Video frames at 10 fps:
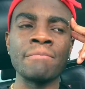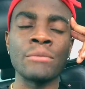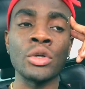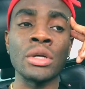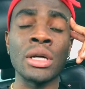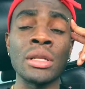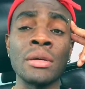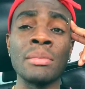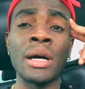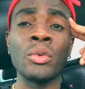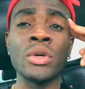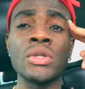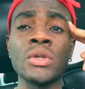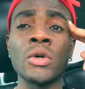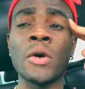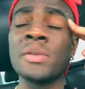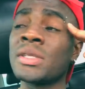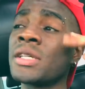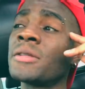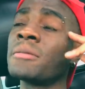But the man was so
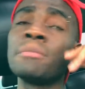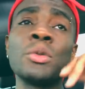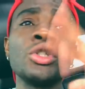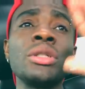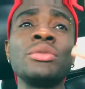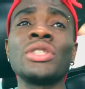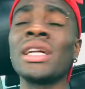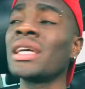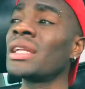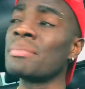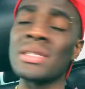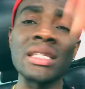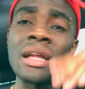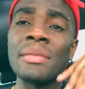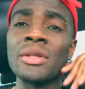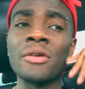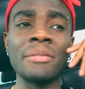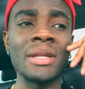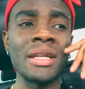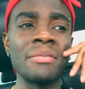upset, him push him Charlie and him slam it
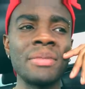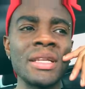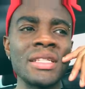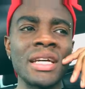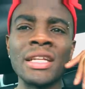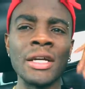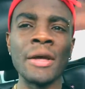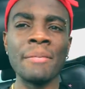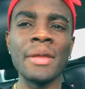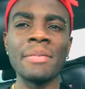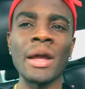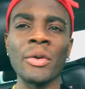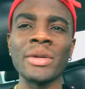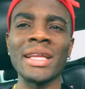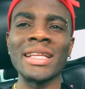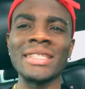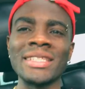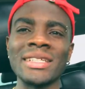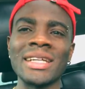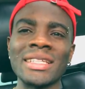up in the place, and people around can
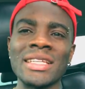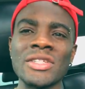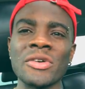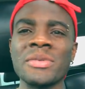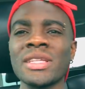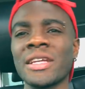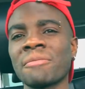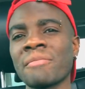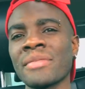tell that he's upset.